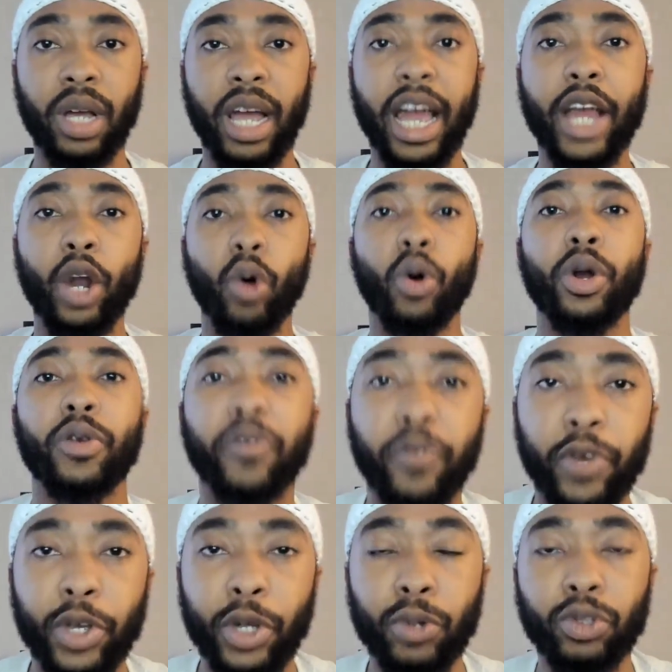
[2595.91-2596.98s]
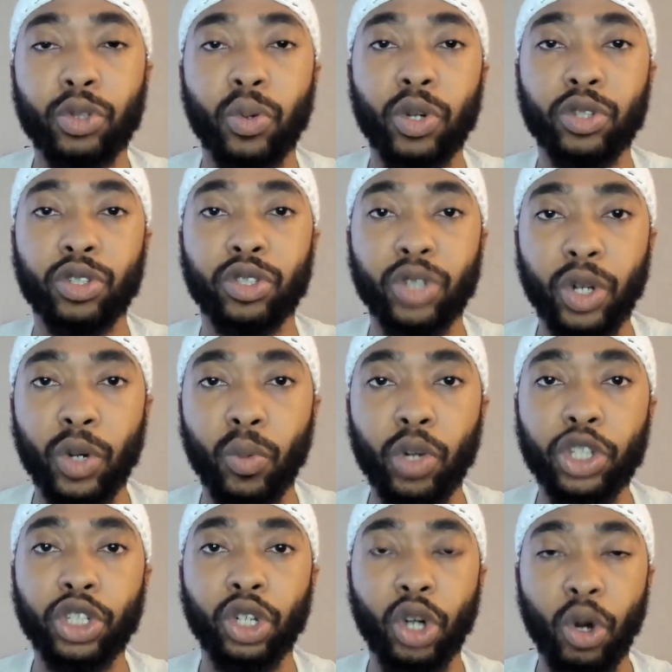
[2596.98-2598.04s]
in order for you to assert
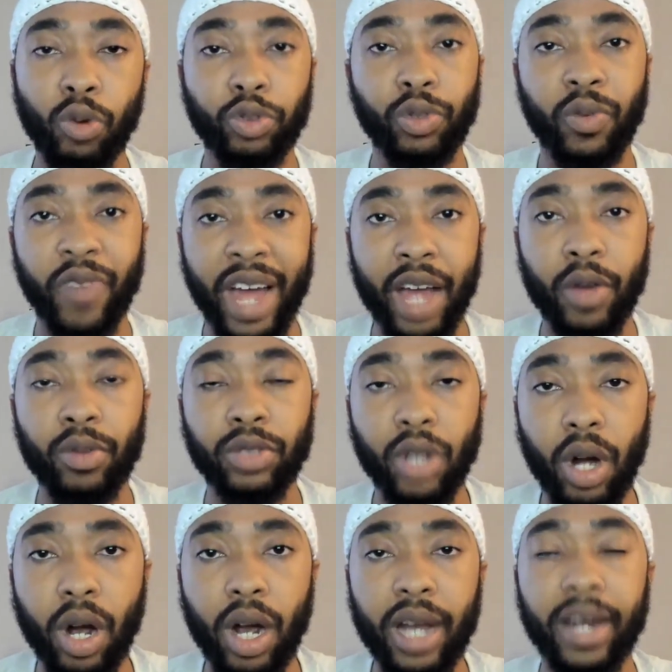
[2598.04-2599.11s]
what your cultural values are.